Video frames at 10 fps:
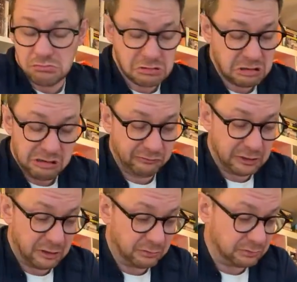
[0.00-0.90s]
I never
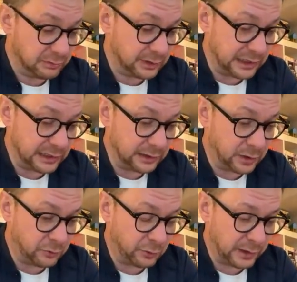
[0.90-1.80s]
know the
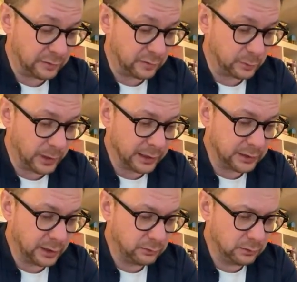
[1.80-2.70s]
true answers, but I
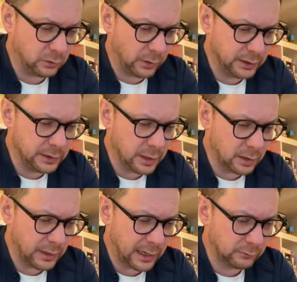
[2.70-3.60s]
don't quite
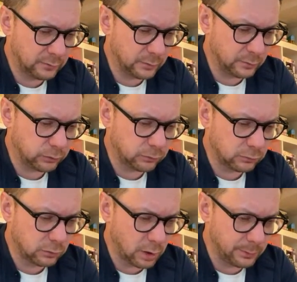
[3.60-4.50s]
know how to
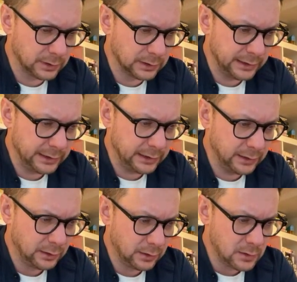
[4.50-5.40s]
properly
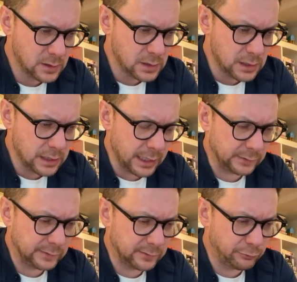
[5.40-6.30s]

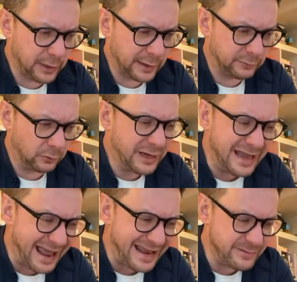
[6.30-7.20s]
express or
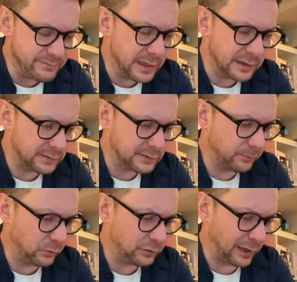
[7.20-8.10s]
name this
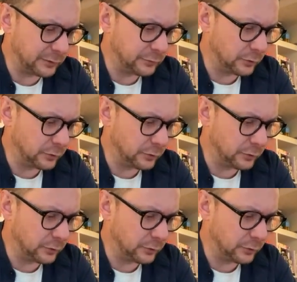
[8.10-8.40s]
challenge at